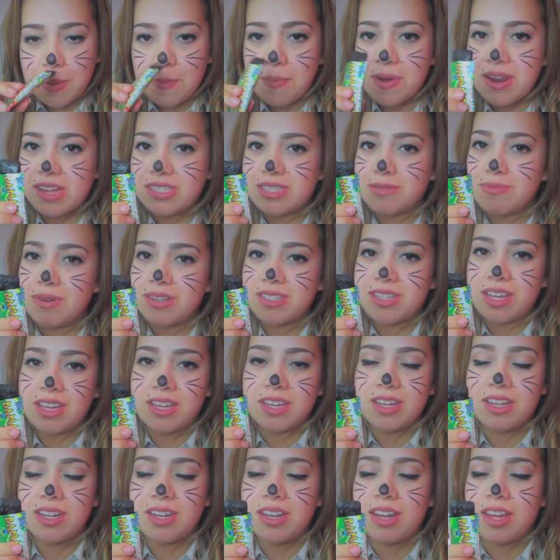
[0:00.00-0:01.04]
but it smells like
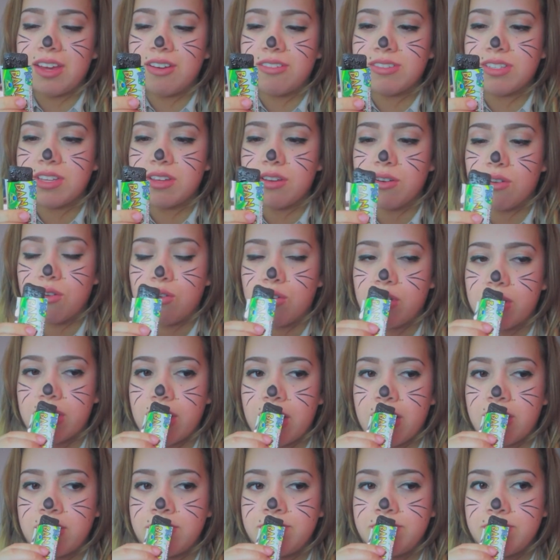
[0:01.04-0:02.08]
guineos in
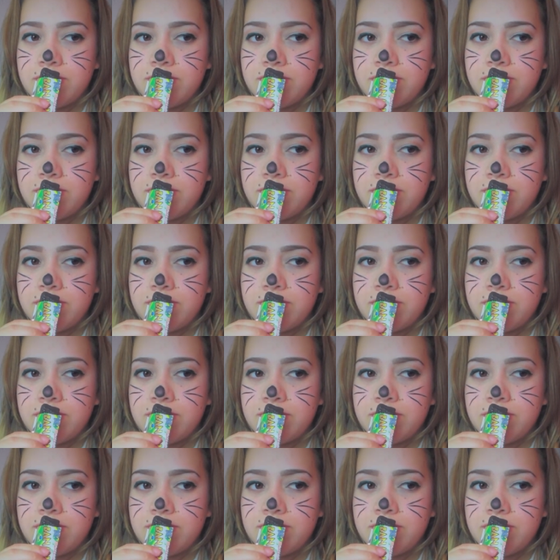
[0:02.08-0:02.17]
Gloria.